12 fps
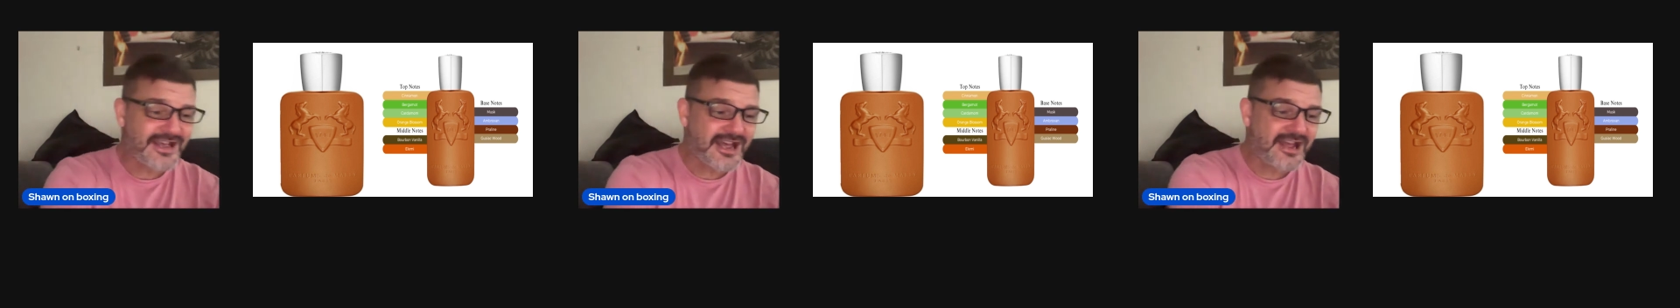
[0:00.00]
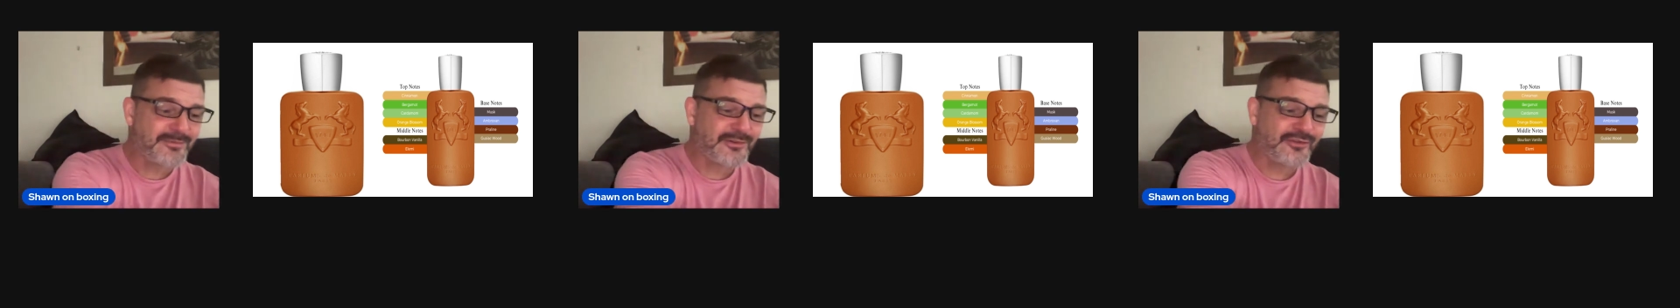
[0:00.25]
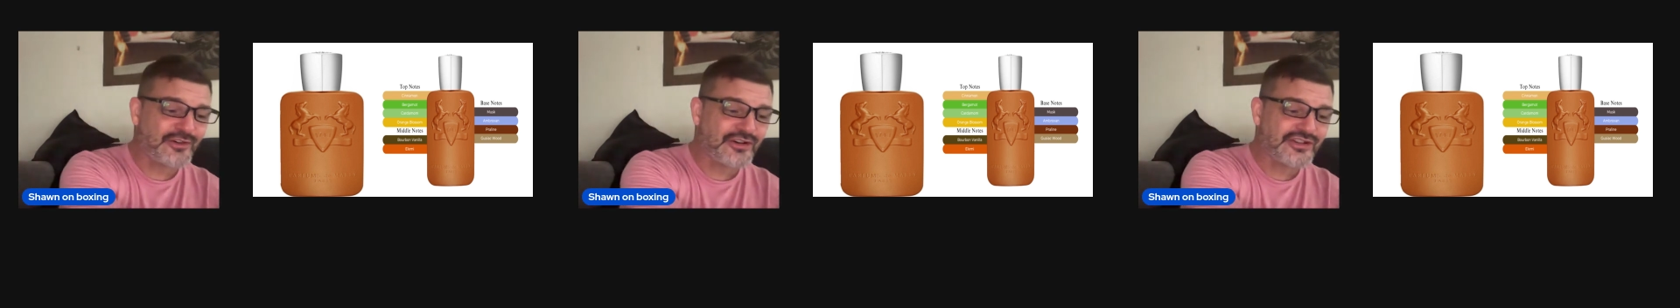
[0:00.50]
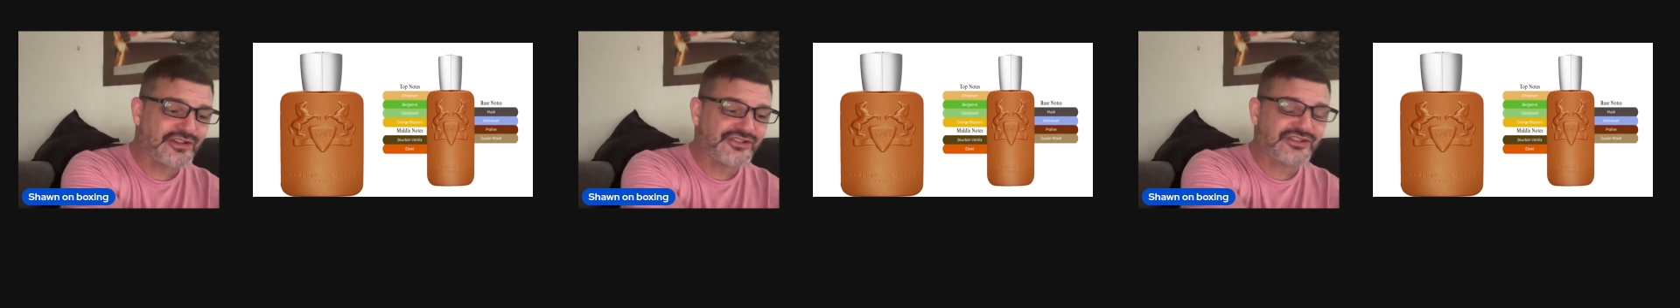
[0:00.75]
I prefer
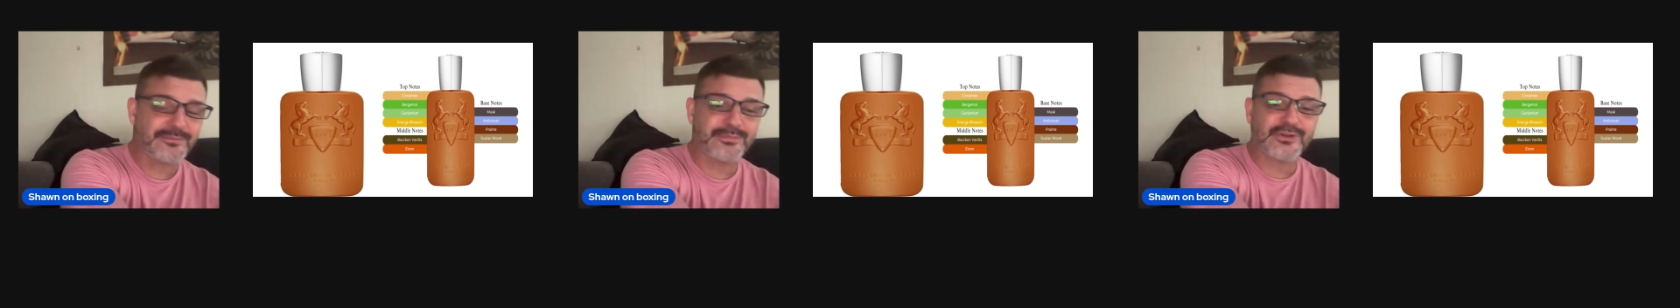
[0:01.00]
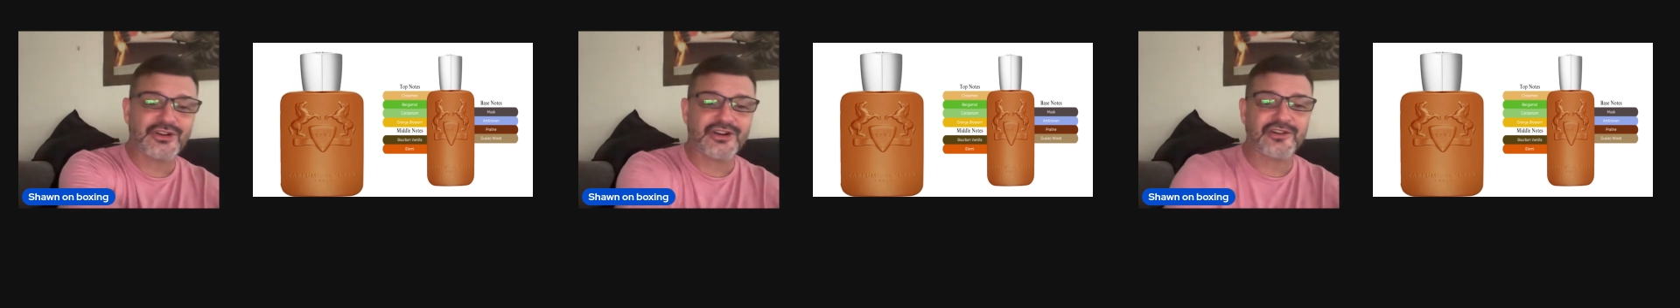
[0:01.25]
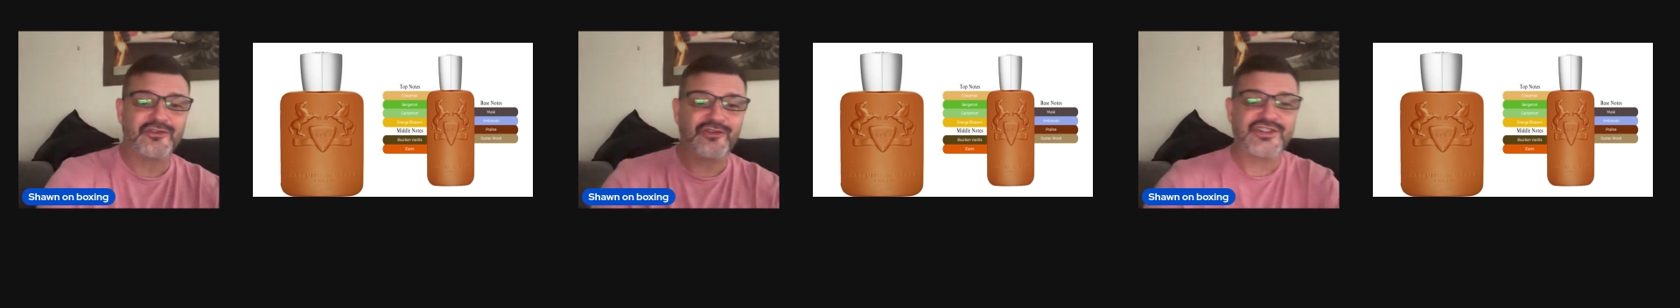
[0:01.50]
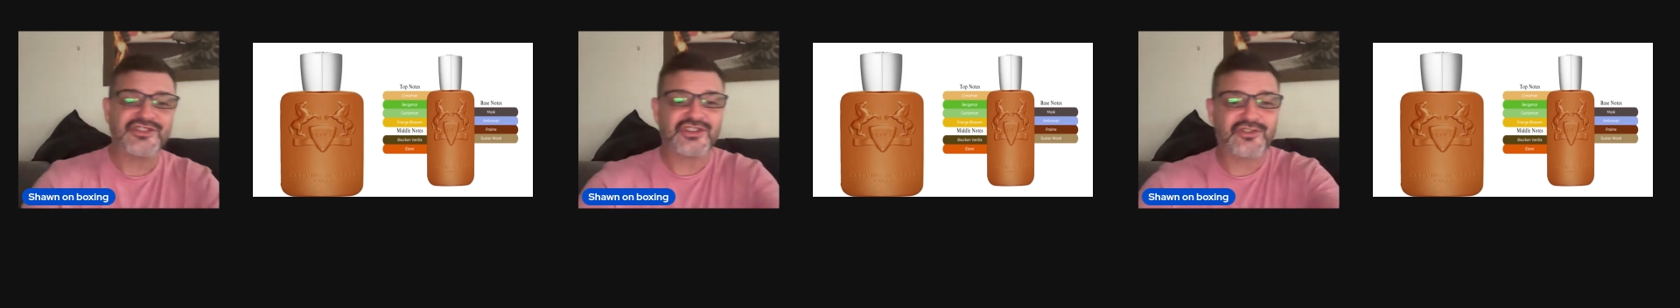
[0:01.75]
the simpler
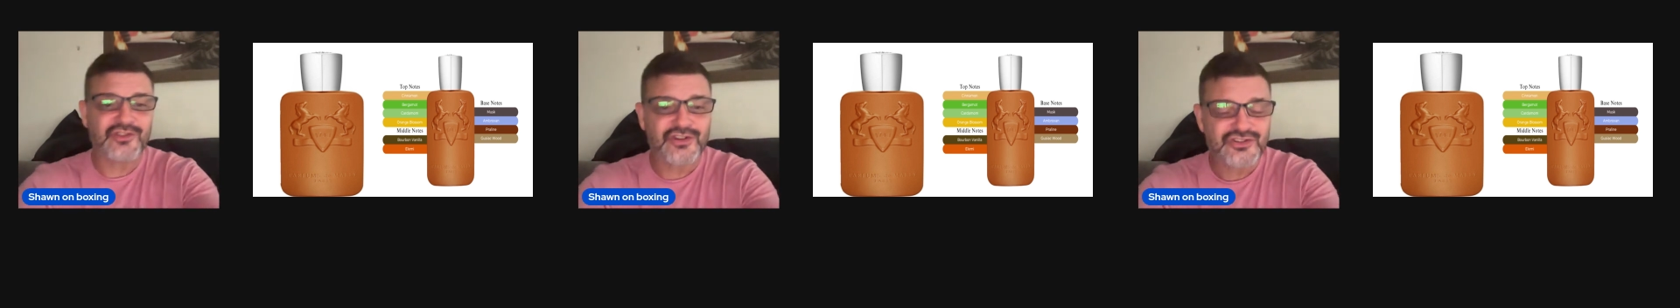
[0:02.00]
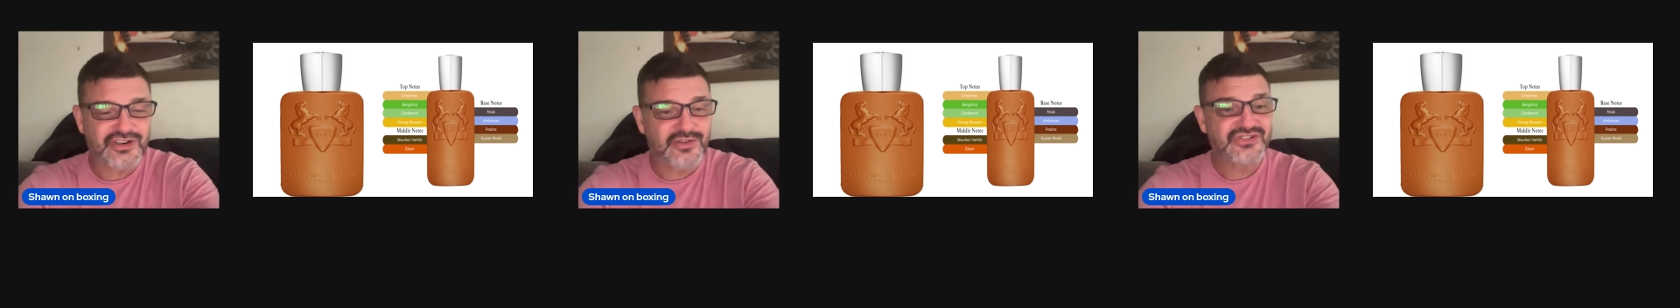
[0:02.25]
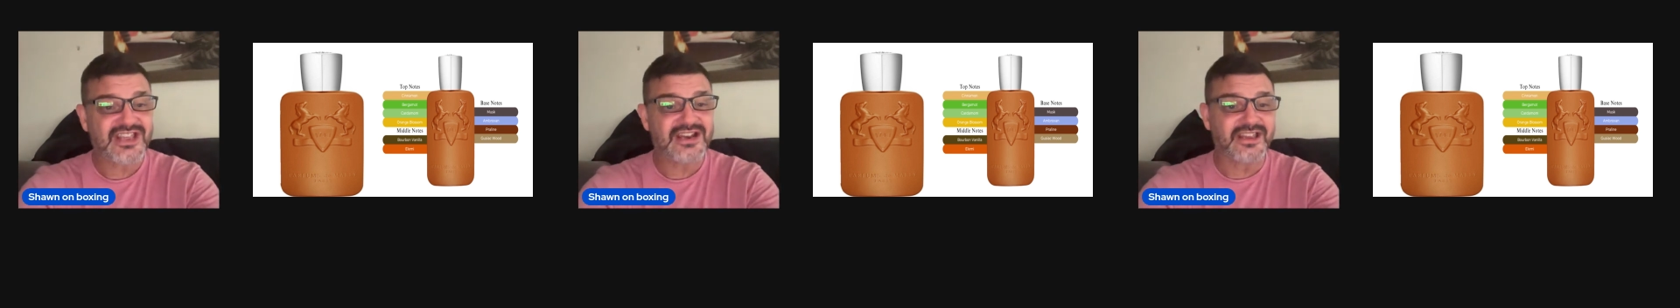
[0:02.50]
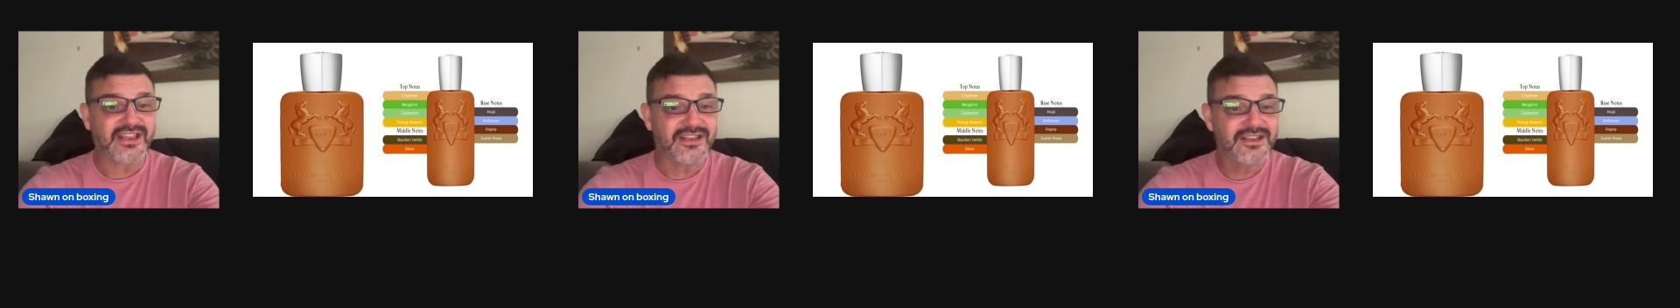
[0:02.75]
fizzy version of
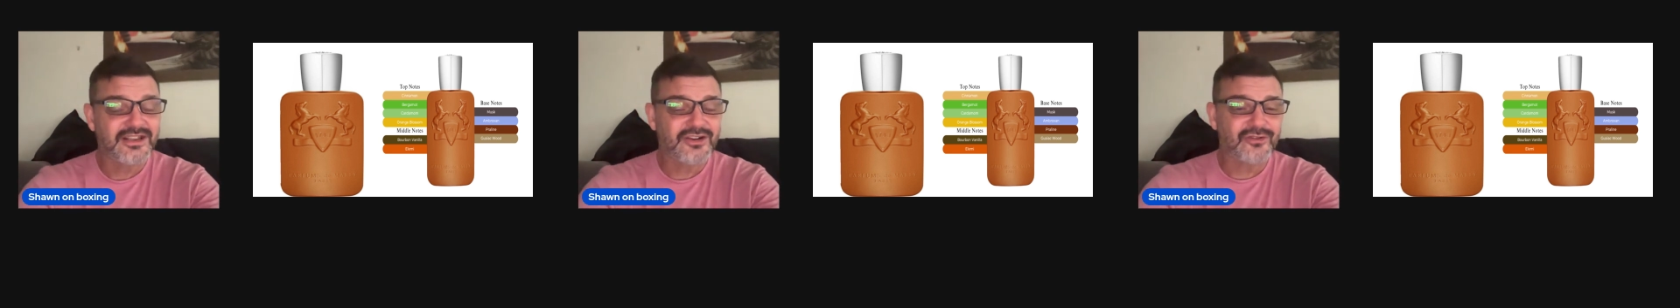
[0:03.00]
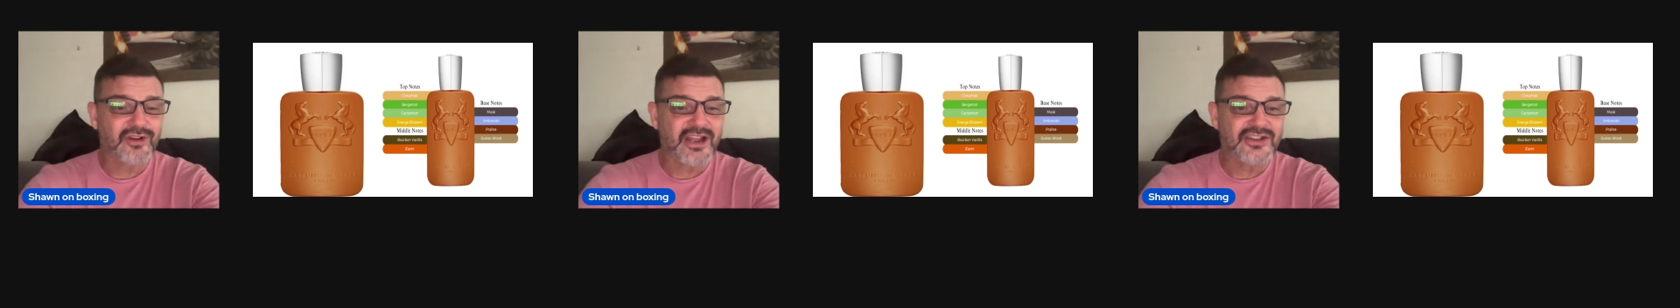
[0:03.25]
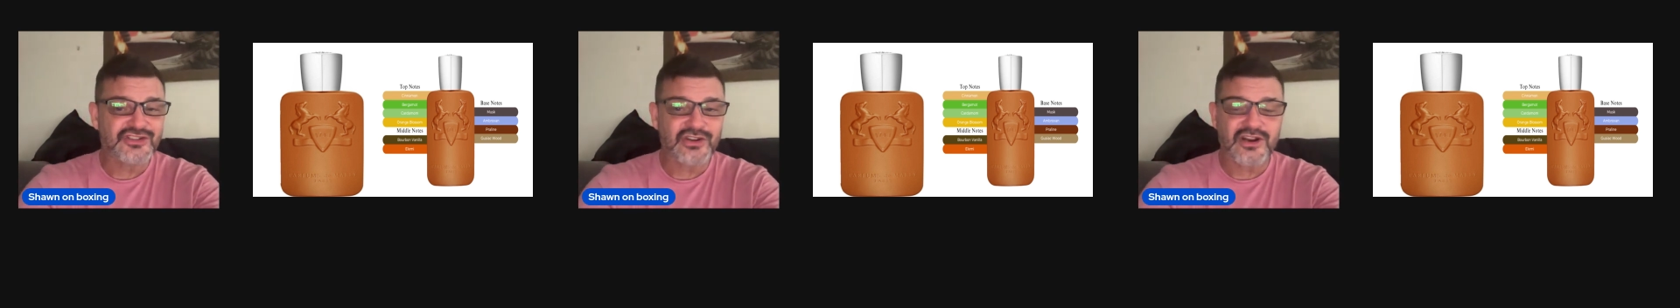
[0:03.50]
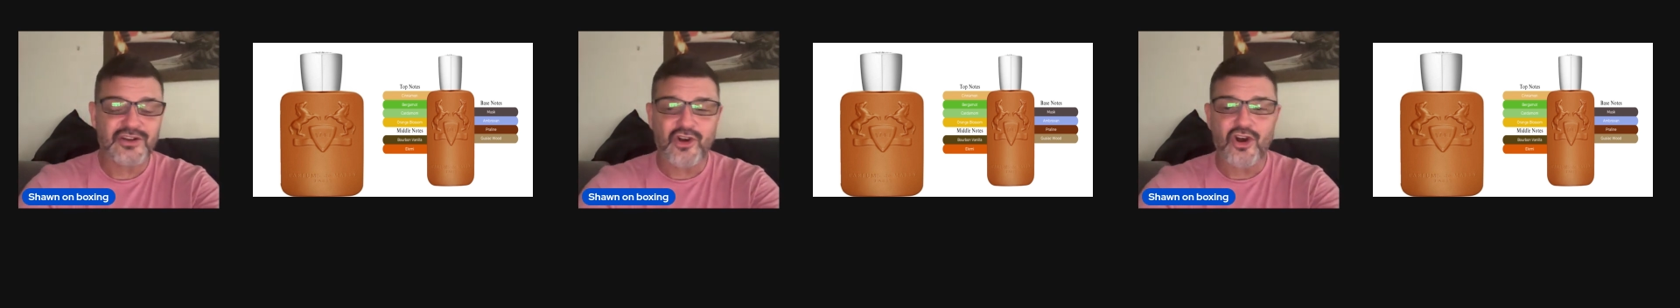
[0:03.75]
Sedley, right? So
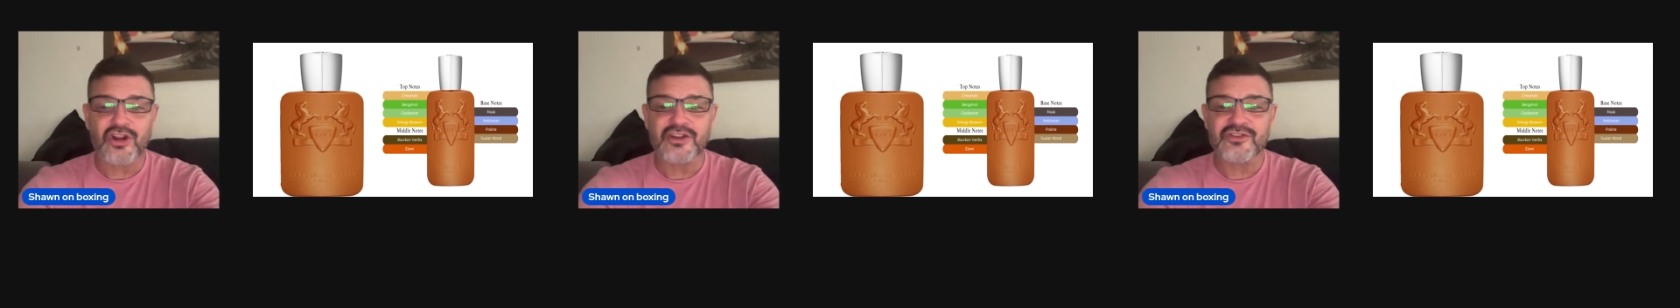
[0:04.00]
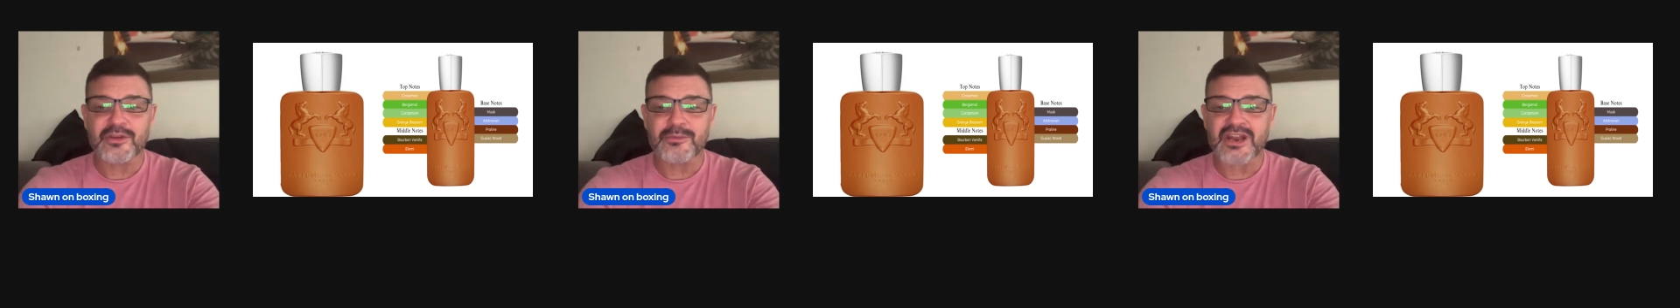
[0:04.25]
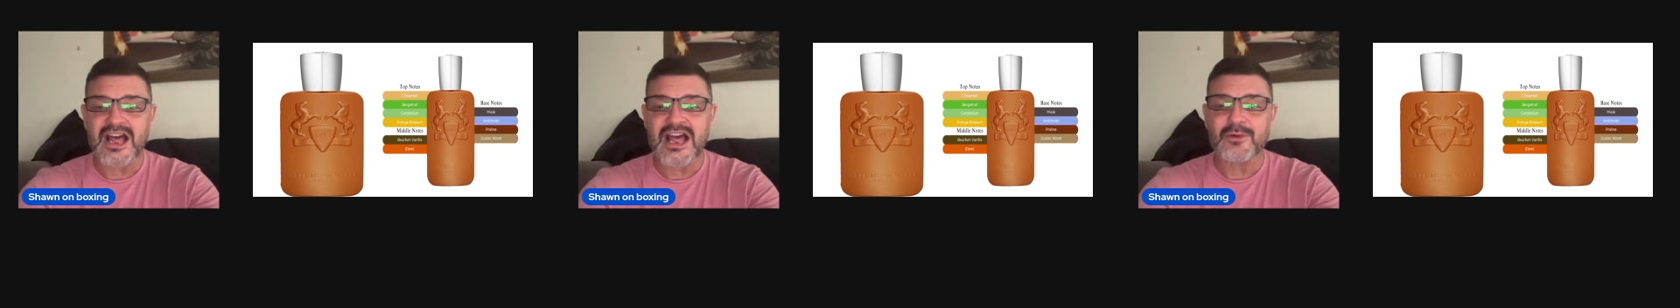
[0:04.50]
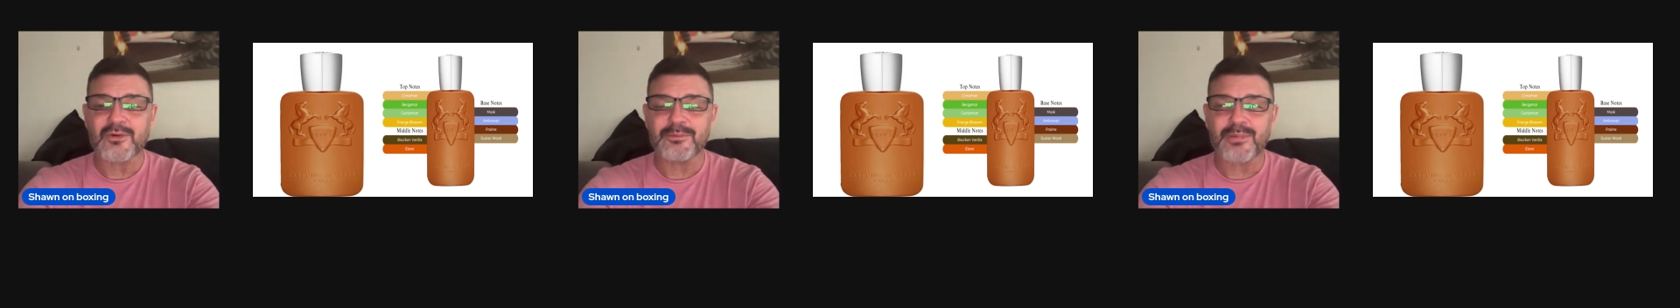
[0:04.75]
out of all of them that
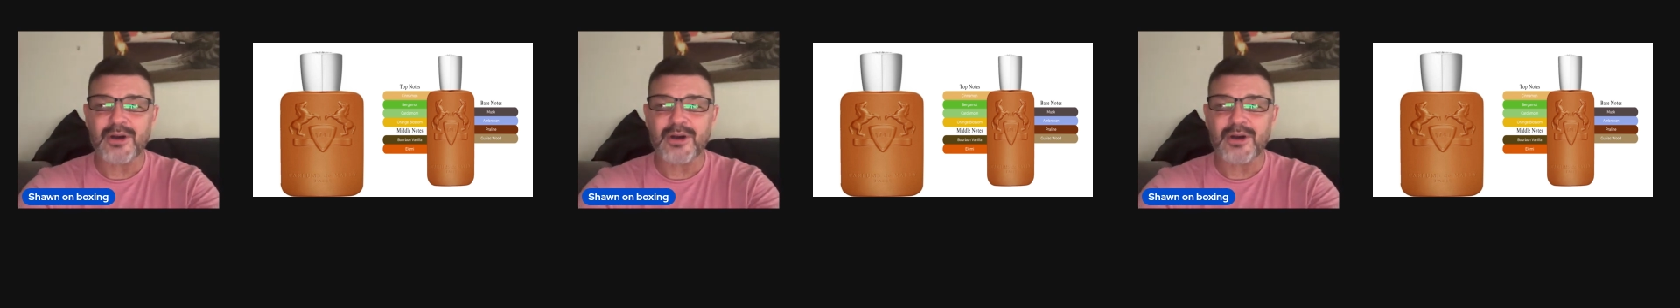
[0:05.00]
I would